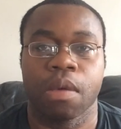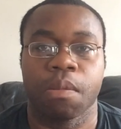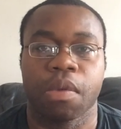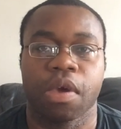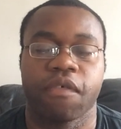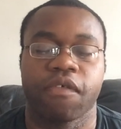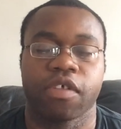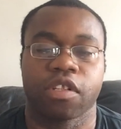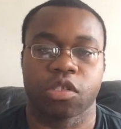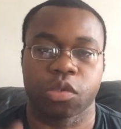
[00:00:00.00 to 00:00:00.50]
But
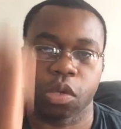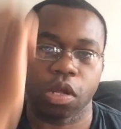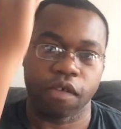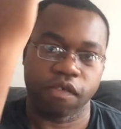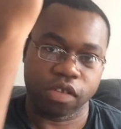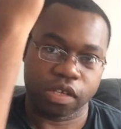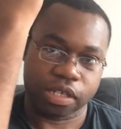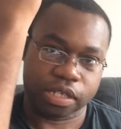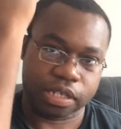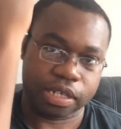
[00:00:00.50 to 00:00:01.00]
if it's
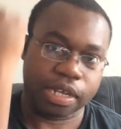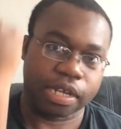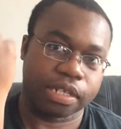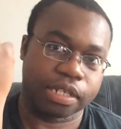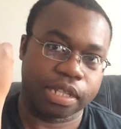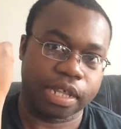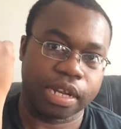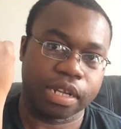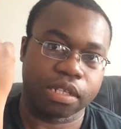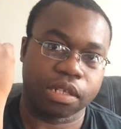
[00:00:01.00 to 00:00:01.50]
12 to
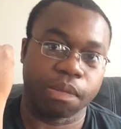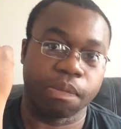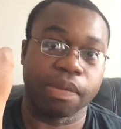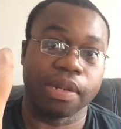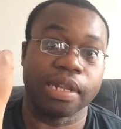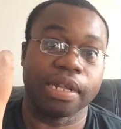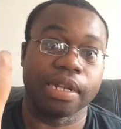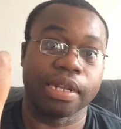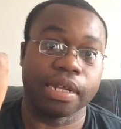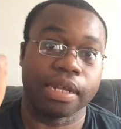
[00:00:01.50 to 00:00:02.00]
6, that is
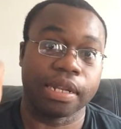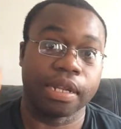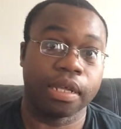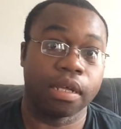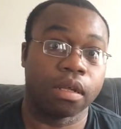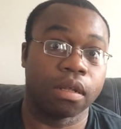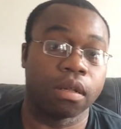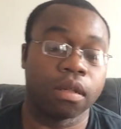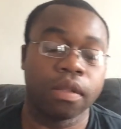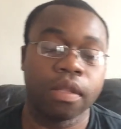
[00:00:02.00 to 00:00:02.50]
completely
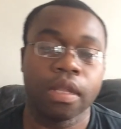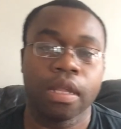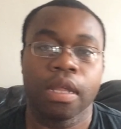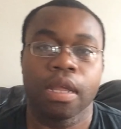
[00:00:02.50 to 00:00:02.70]
illegal.